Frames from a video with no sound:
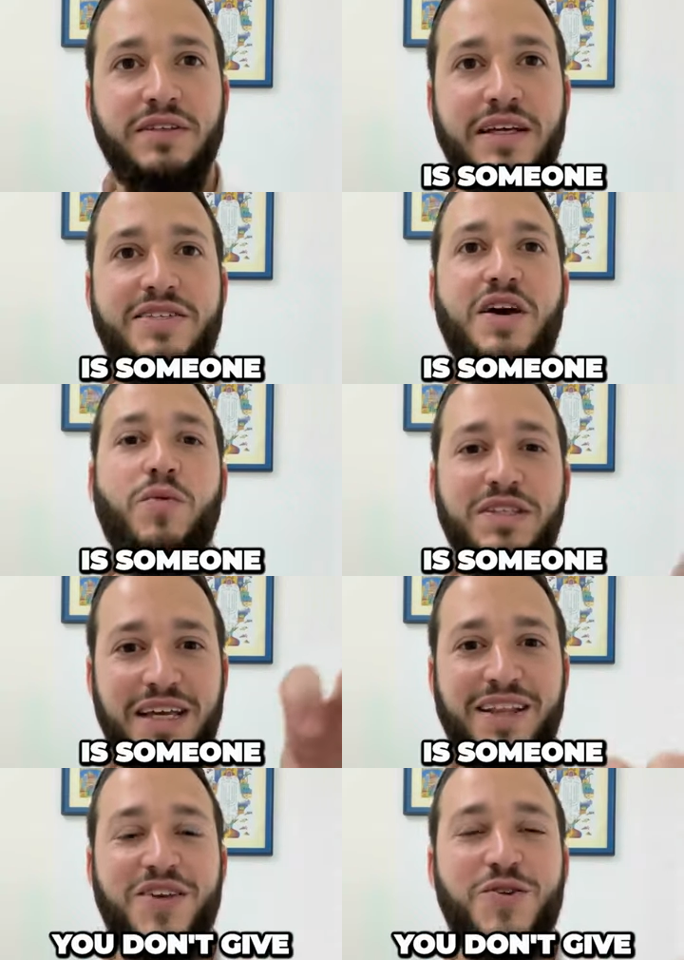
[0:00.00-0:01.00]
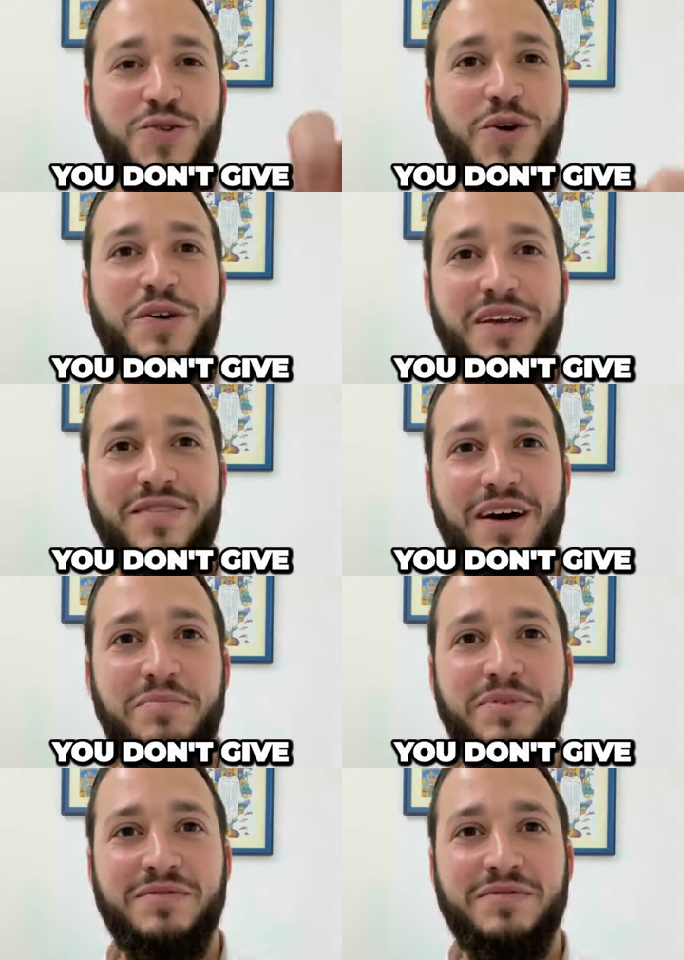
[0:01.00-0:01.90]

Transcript: Is someone telling you don't give up?